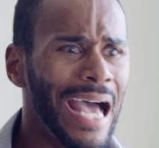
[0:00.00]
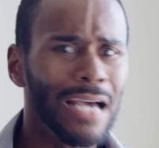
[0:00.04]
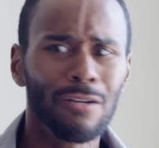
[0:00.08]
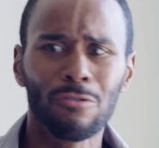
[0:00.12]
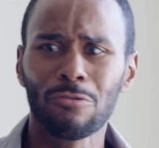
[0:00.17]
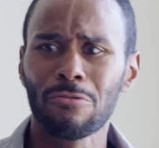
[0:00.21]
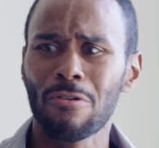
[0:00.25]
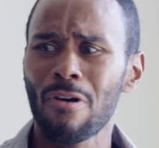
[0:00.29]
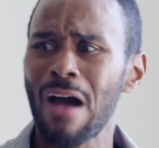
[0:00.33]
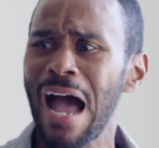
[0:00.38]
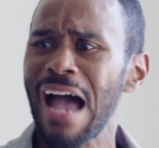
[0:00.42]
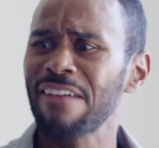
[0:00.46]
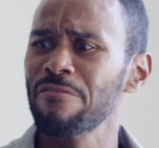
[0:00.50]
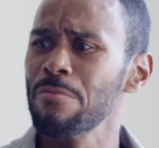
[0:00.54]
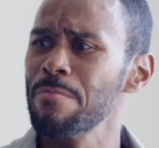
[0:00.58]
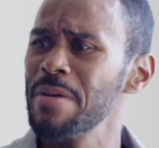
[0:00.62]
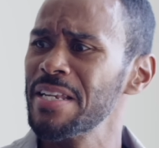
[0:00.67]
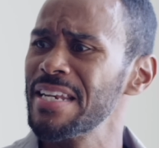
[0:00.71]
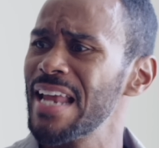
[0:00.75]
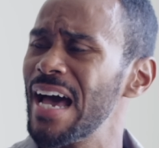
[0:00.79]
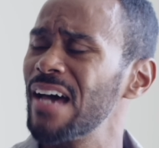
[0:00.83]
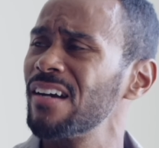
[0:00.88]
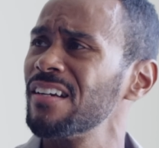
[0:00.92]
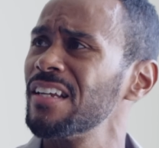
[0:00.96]
I don't know. I haven't been
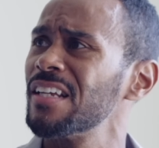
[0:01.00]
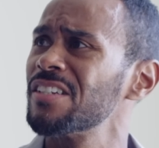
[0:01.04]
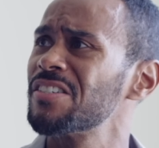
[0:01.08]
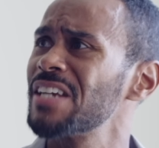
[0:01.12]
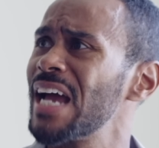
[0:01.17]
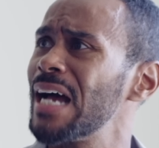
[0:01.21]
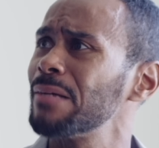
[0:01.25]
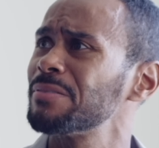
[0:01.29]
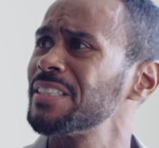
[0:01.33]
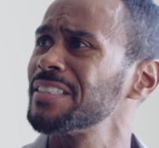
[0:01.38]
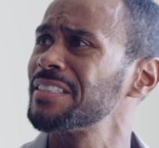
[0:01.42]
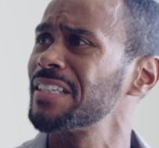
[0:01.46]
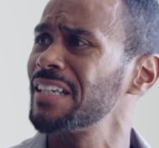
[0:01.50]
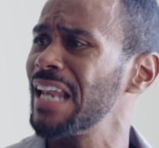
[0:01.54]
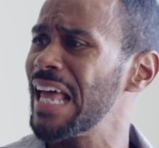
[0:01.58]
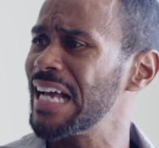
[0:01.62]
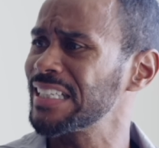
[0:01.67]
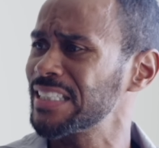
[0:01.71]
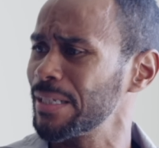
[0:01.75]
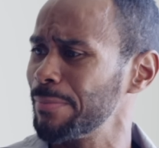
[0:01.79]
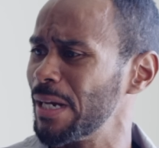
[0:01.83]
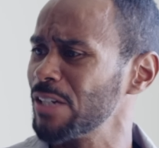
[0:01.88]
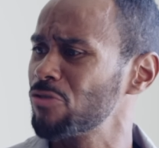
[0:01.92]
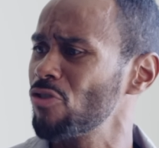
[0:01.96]
down to your job since the last
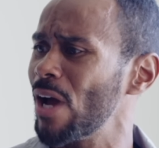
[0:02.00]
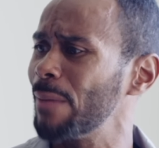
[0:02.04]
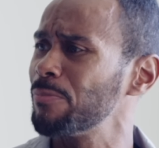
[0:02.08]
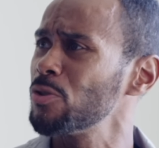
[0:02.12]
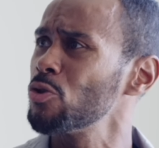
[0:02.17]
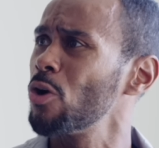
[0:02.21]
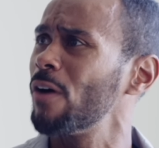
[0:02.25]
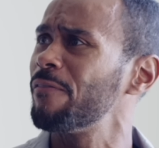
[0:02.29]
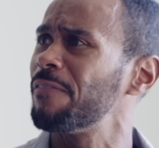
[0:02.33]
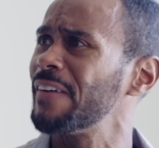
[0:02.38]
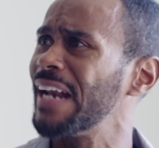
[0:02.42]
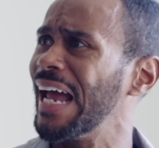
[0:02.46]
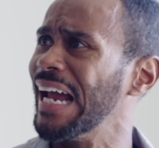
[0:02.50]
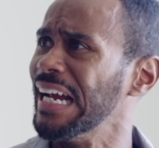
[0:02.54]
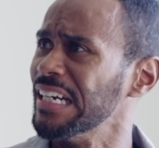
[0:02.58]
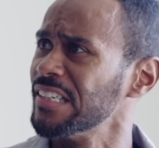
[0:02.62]
time I dropped you off for that